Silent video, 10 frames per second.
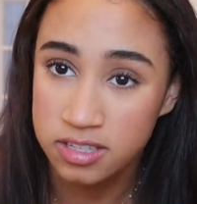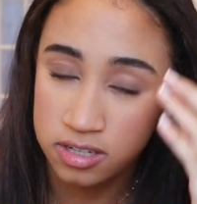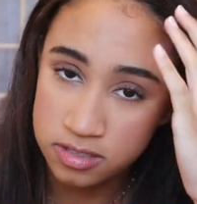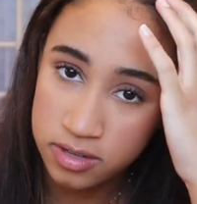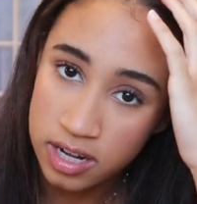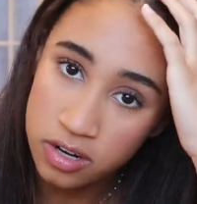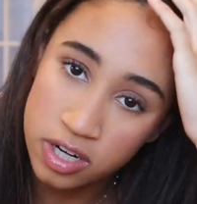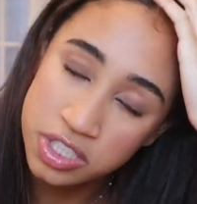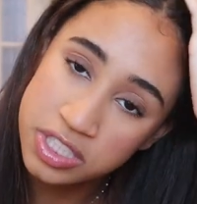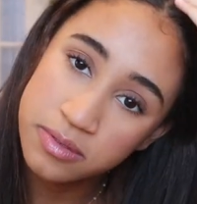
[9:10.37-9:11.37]
It's also kind of
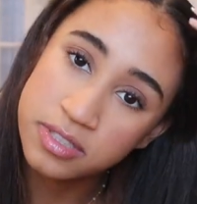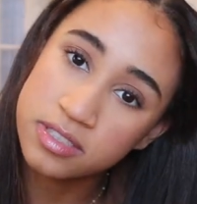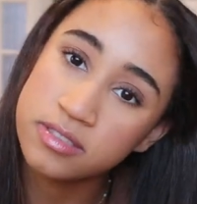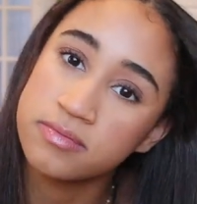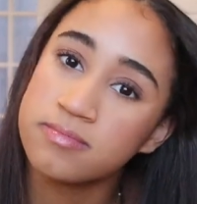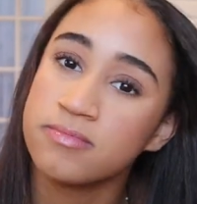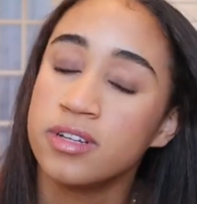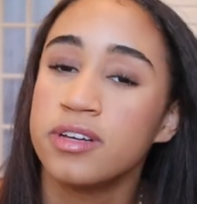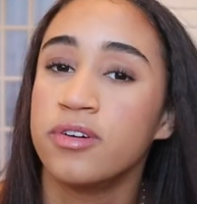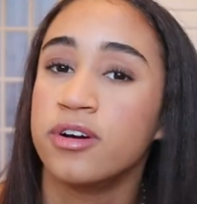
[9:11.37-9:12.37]
crunchy, which is
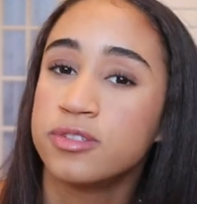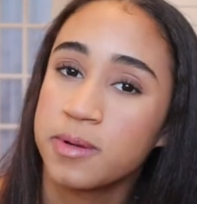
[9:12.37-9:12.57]
really gross,